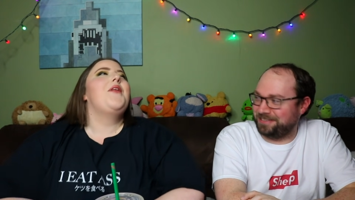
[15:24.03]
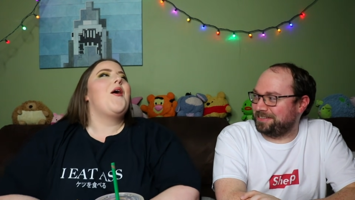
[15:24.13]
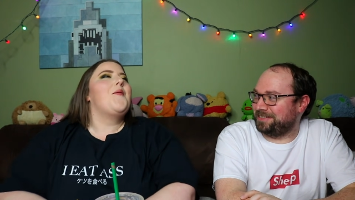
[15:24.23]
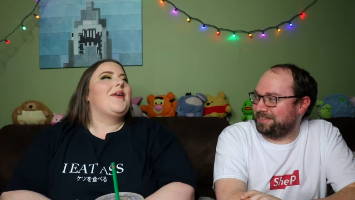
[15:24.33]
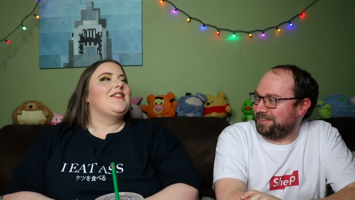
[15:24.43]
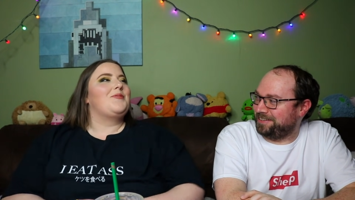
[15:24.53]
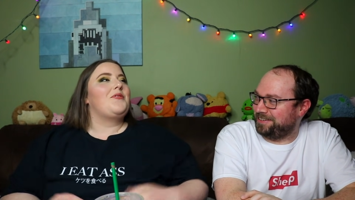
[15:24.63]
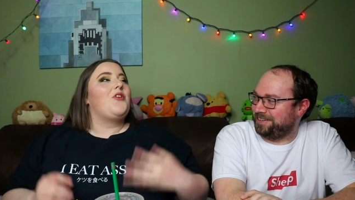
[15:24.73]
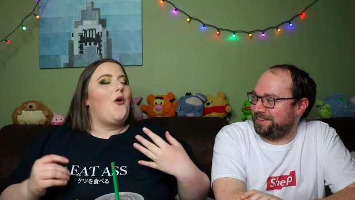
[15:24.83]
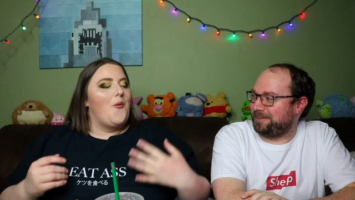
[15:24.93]
Speaker 1: No, because
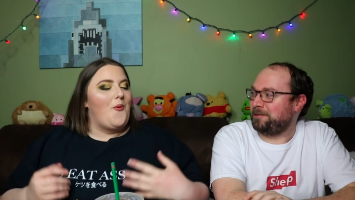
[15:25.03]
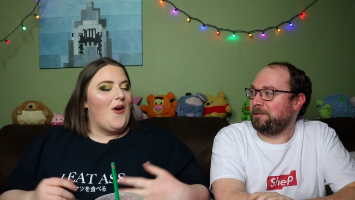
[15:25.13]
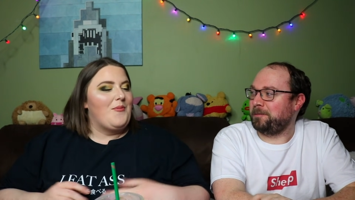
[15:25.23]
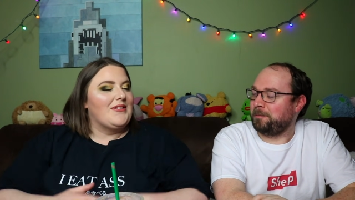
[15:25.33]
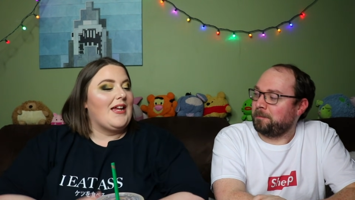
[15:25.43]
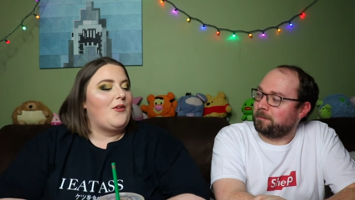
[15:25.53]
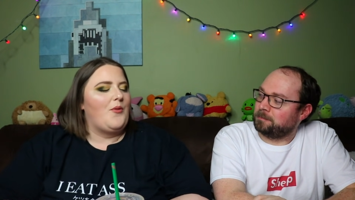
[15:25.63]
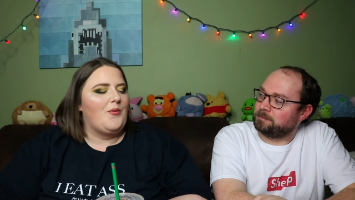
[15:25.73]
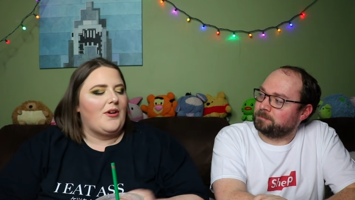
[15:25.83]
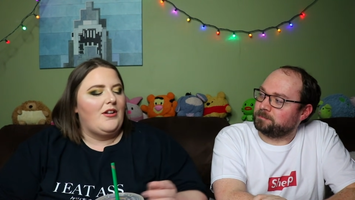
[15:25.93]
we the whole point was like
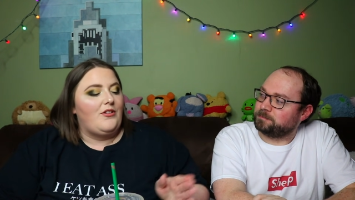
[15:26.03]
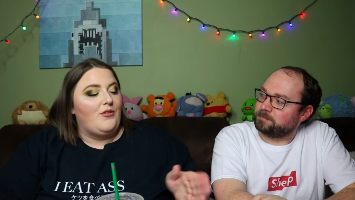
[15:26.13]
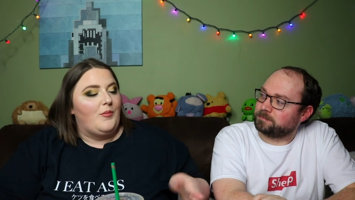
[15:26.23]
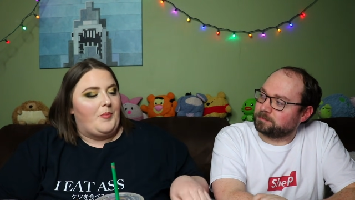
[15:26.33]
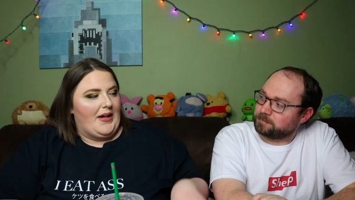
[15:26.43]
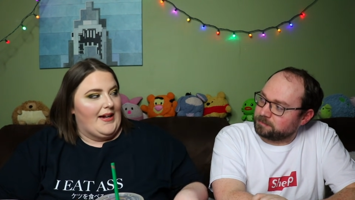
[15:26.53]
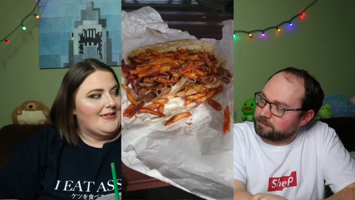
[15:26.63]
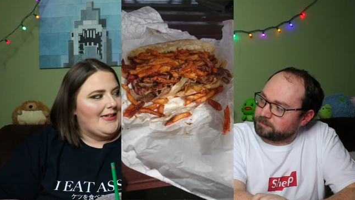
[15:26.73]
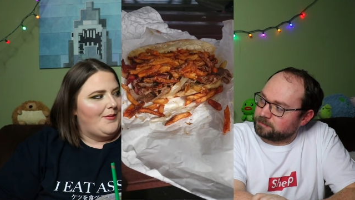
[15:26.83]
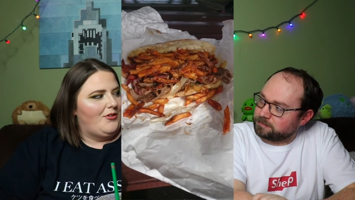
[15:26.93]
we were gonna do big
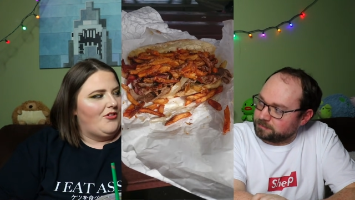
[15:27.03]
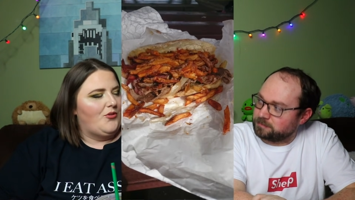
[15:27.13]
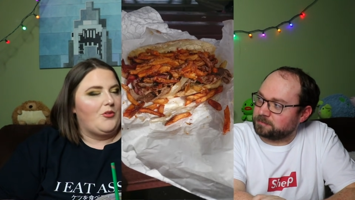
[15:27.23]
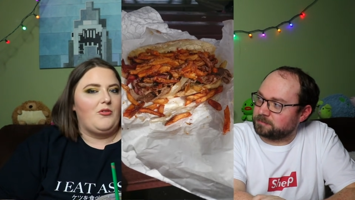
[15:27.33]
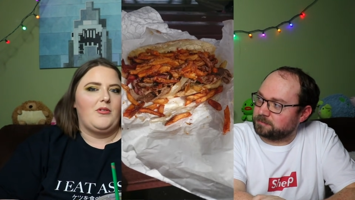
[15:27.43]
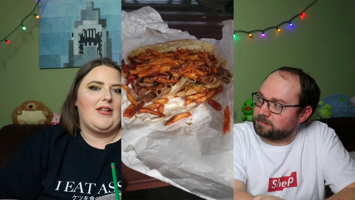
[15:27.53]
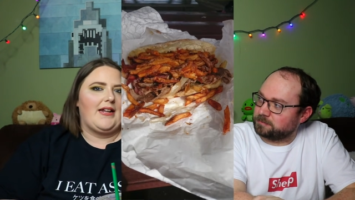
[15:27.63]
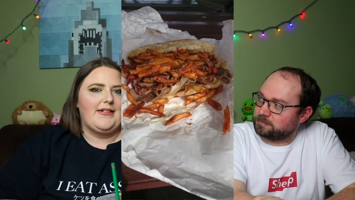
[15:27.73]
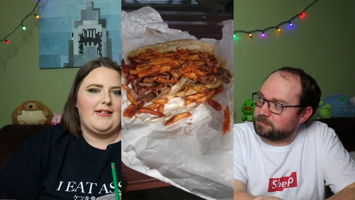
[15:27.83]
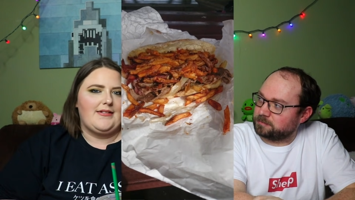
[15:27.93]
ass sandwiches, which mm.
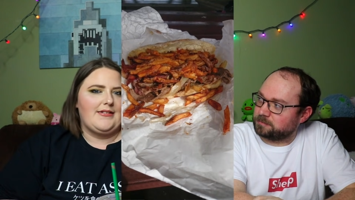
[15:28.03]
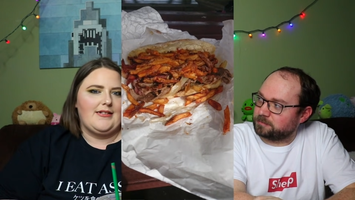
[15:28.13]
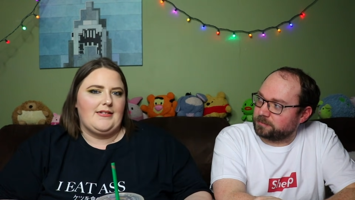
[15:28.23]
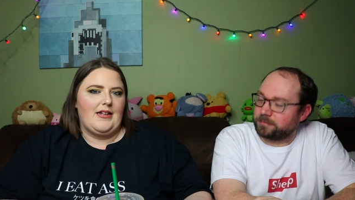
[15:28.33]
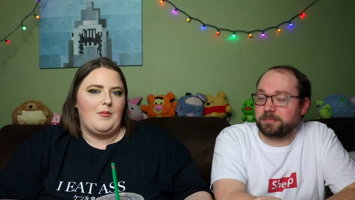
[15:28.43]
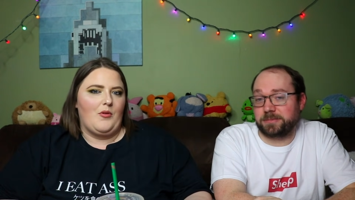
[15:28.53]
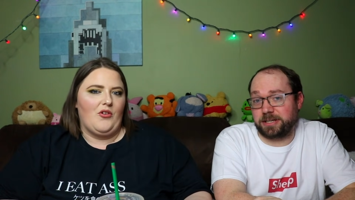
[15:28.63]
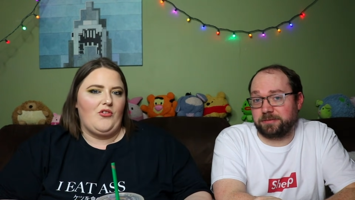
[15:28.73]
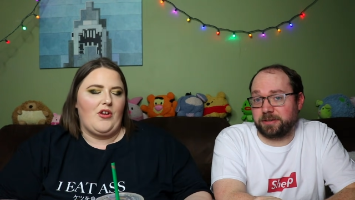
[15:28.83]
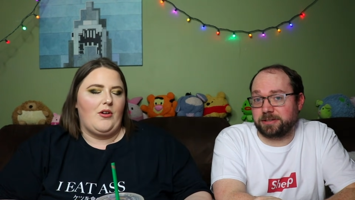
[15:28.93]
sadly doesn't exist
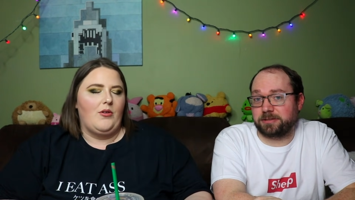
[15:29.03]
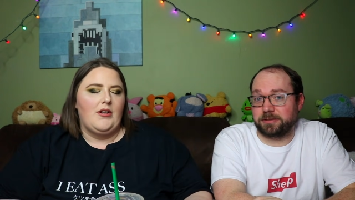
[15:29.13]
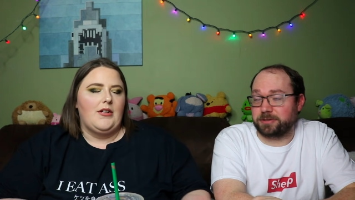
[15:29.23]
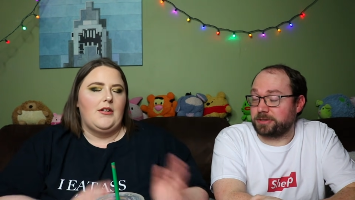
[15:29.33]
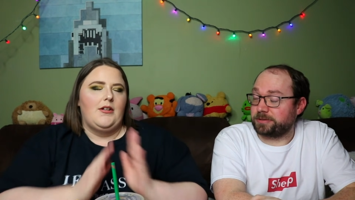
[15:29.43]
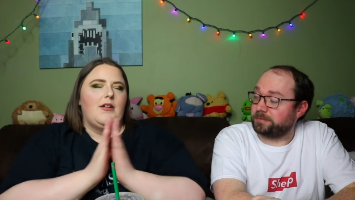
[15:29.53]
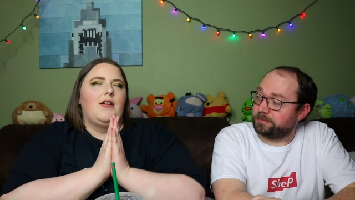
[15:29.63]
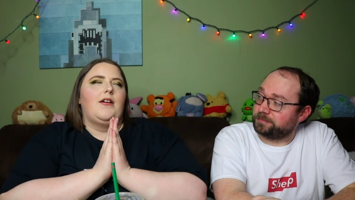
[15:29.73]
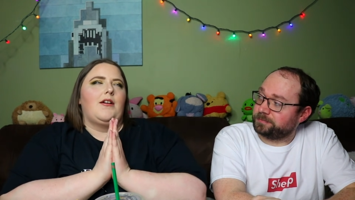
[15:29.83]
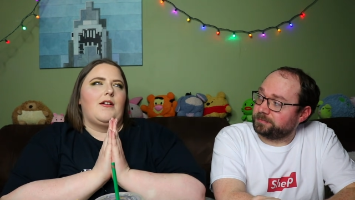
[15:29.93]
anymore. It's, so it's delicious.
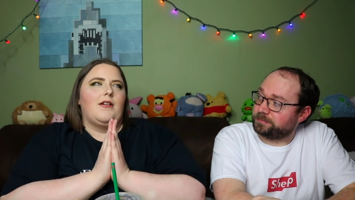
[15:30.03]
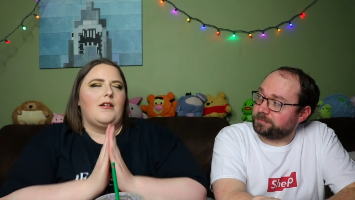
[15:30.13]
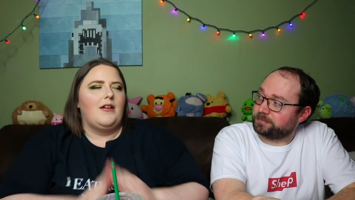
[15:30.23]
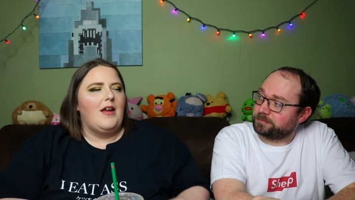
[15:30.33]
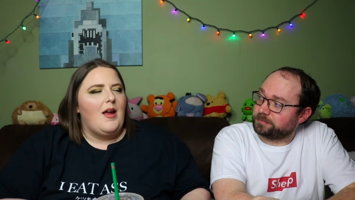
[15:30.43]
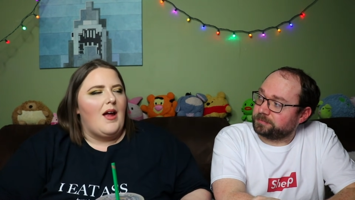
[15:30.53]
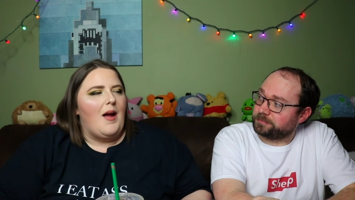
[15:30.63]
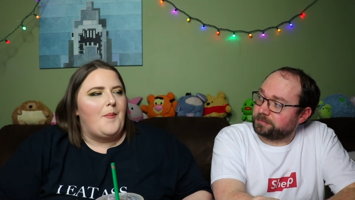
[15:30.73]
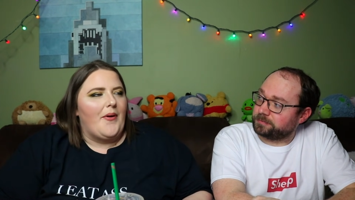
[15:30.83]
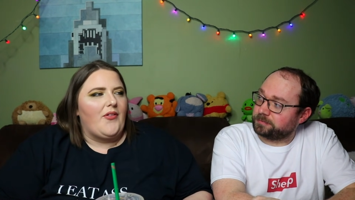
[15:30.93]

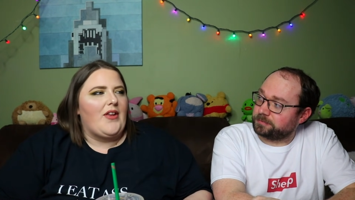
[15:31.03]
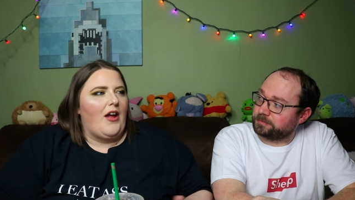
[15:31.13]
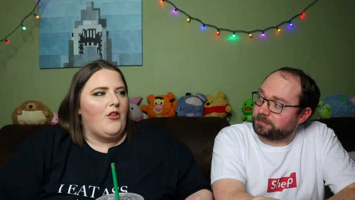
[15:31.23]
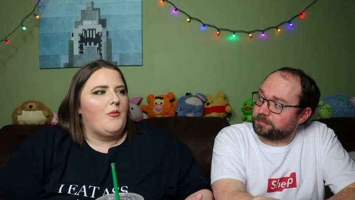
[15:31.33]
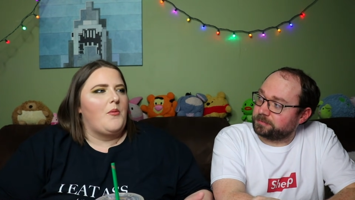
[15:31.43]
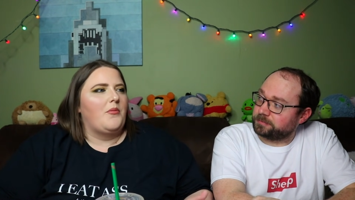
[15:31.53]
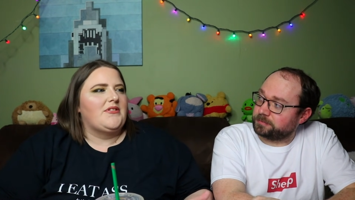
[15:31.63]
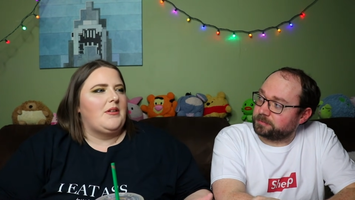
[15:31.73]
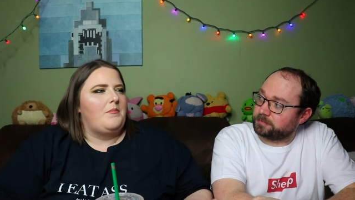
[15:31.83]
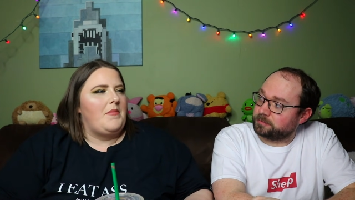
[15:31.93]
But the other one
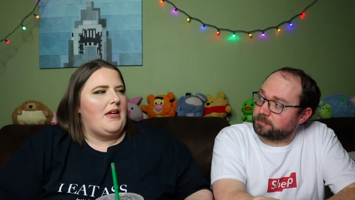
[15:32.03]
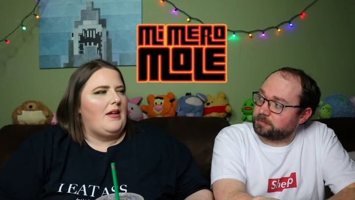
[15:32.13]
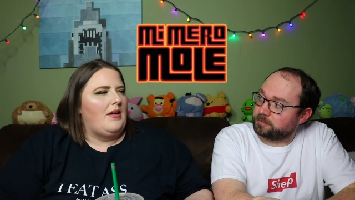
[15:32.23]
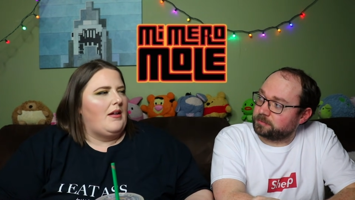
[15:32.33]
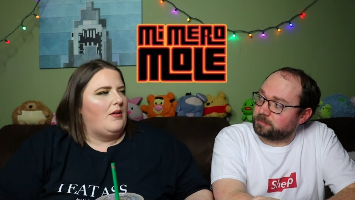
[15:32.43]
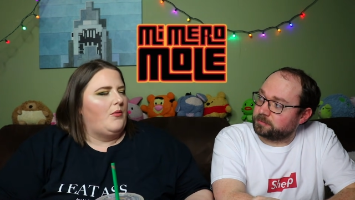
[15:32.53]
was the Me,